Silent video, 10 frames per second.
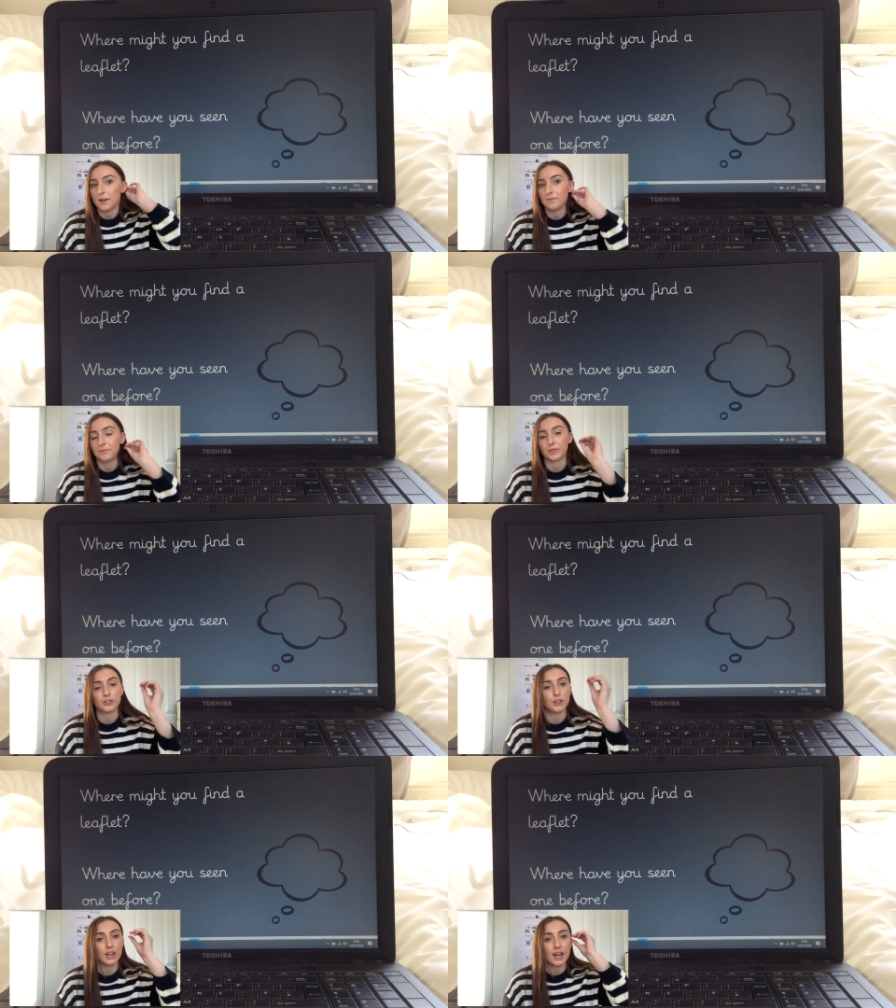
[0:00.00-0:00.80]

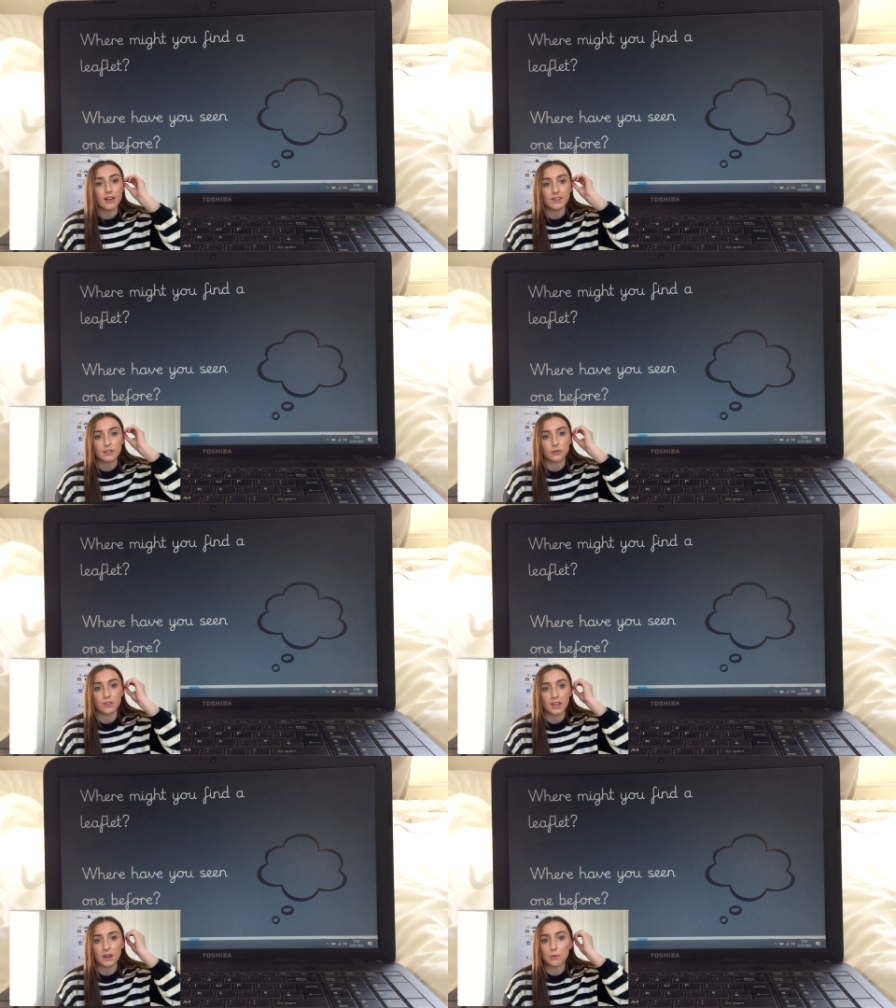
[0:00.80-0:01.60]
Um, so yeah, have a
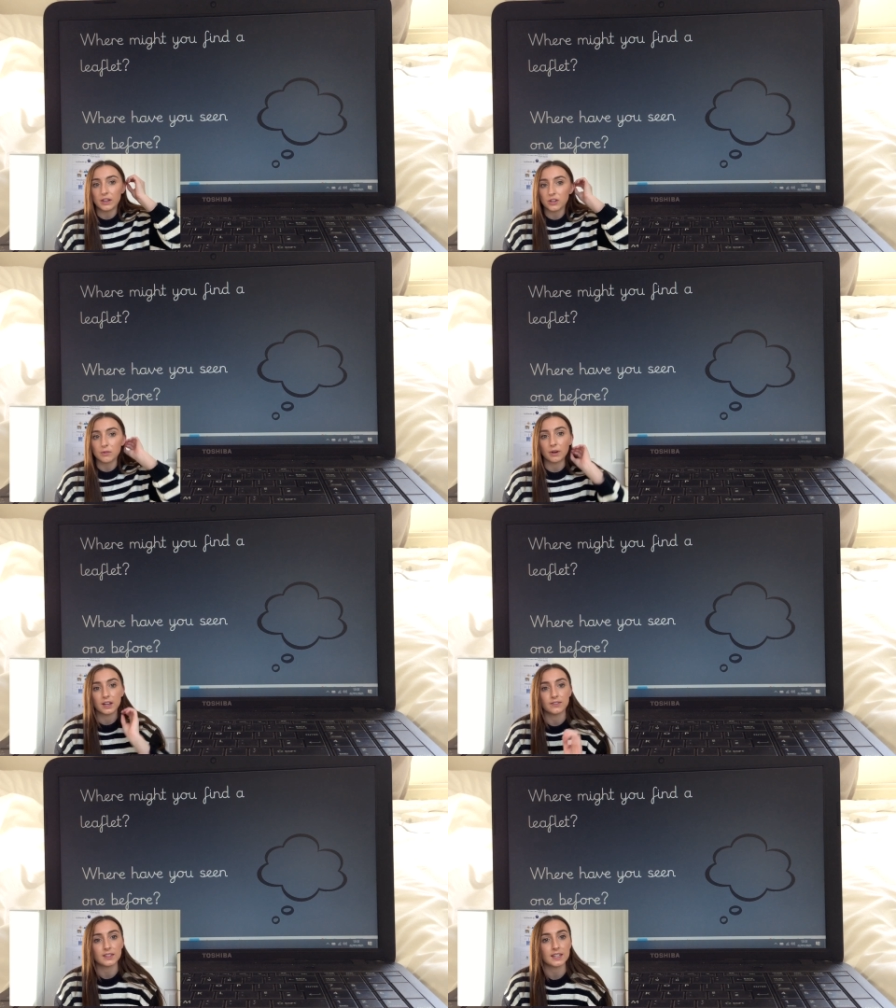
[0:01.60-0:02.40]
little think where you
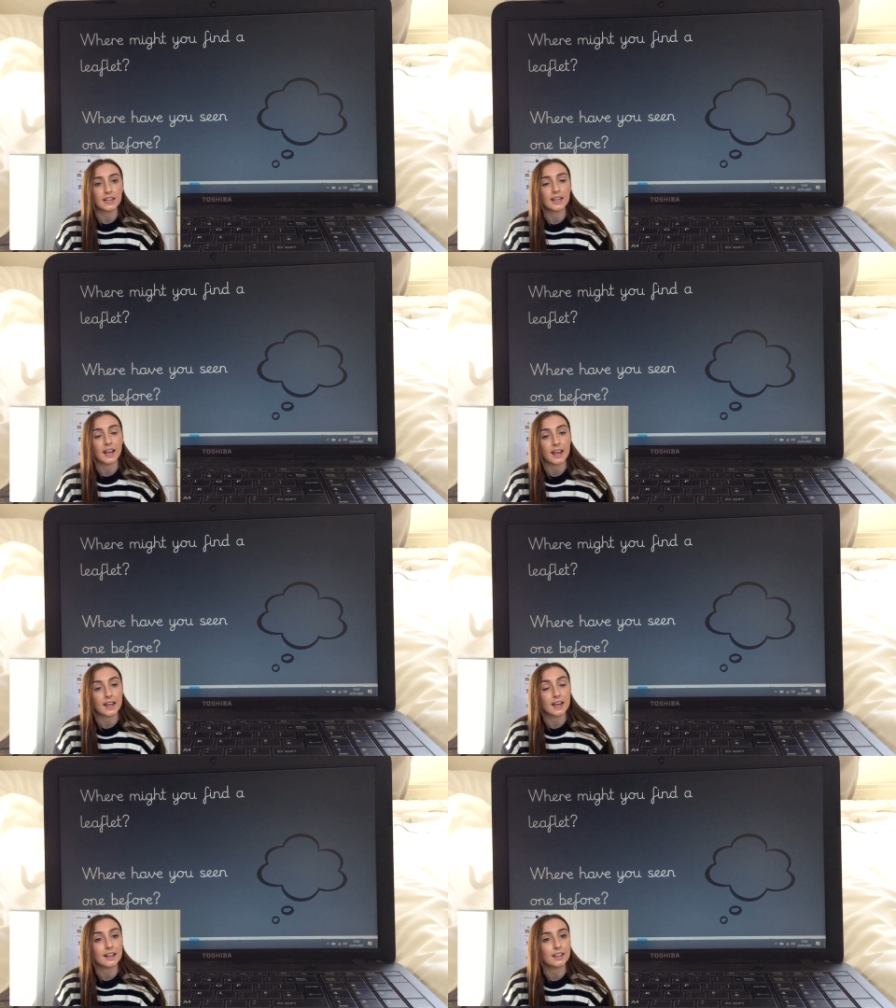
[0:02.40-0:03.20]
might have seen
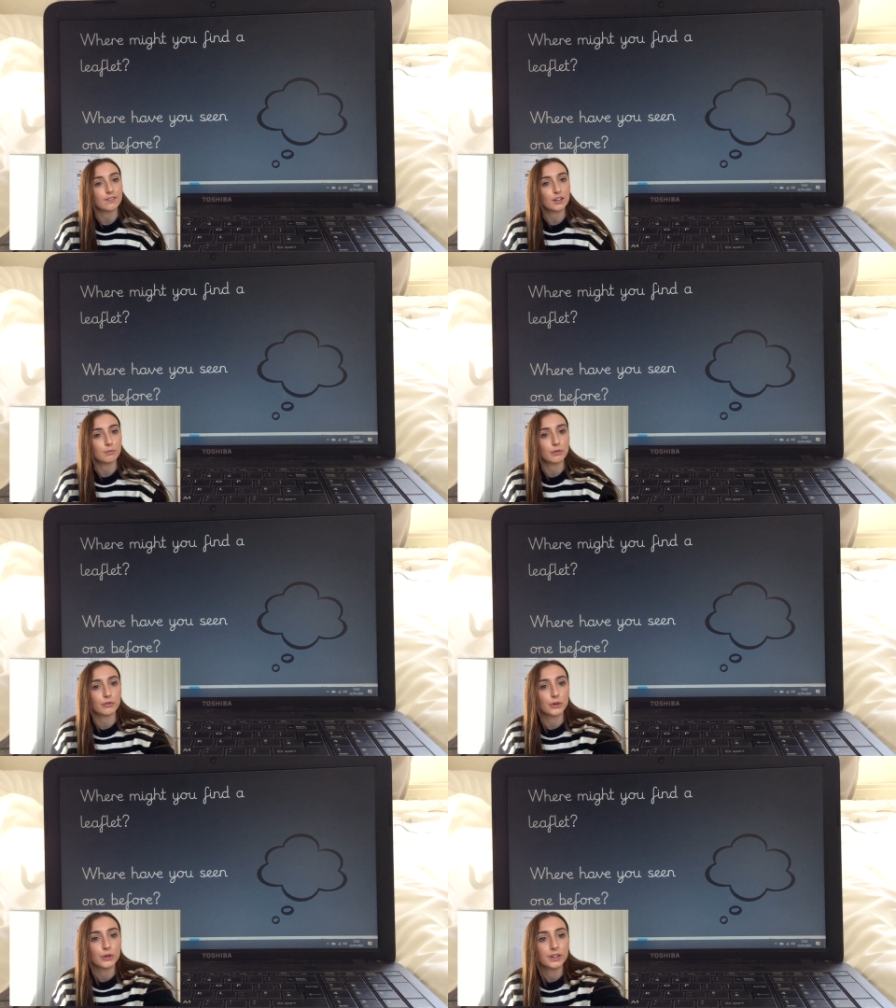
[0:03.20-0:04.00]
a leaflet
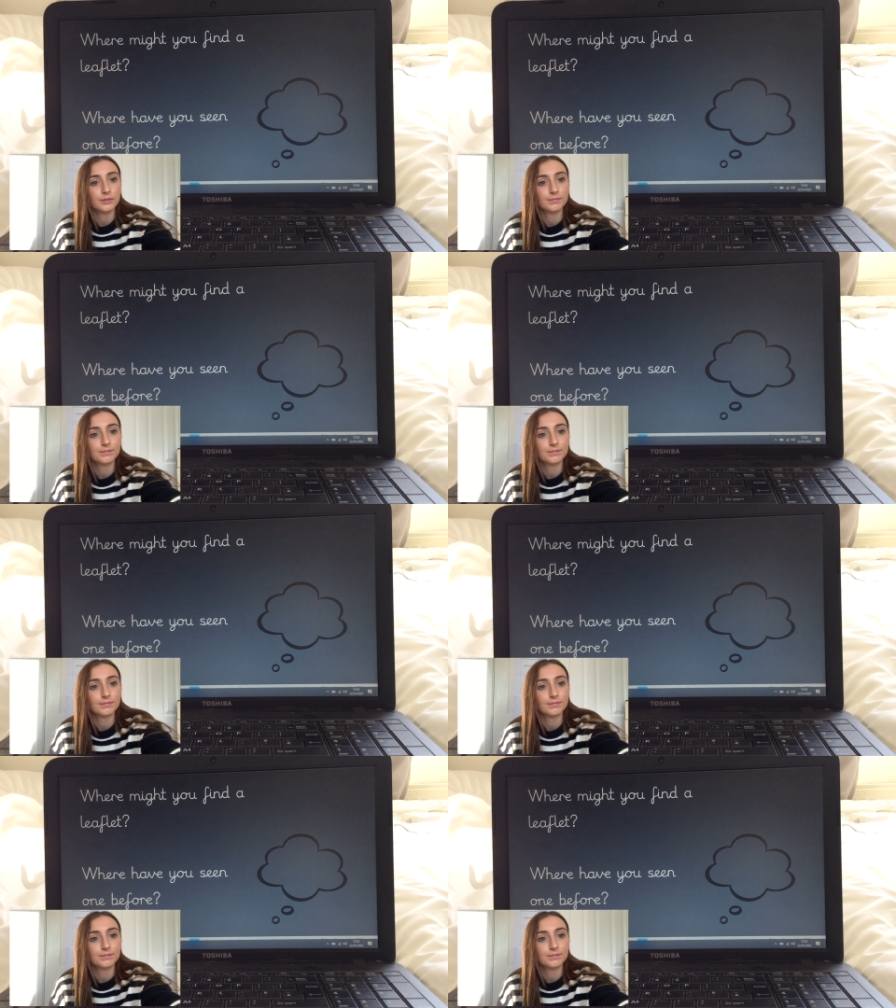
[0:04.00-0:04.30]
before.